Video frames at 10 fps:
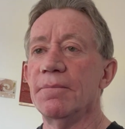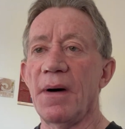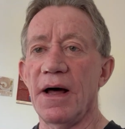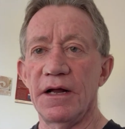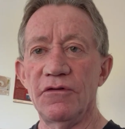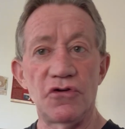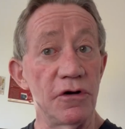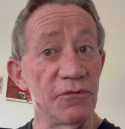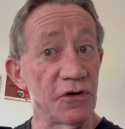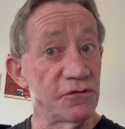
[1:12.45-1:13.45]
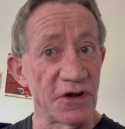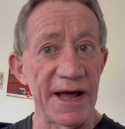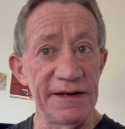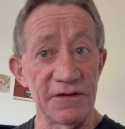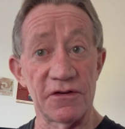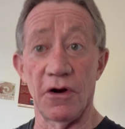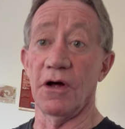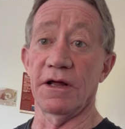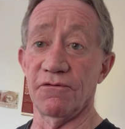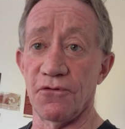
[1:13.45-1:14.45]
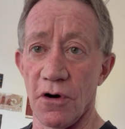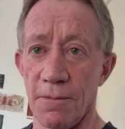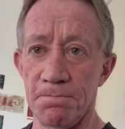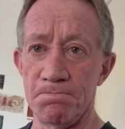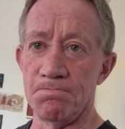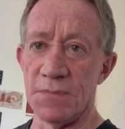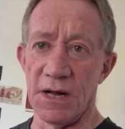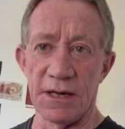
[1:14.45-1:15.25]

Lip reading: but in terms of dates, like from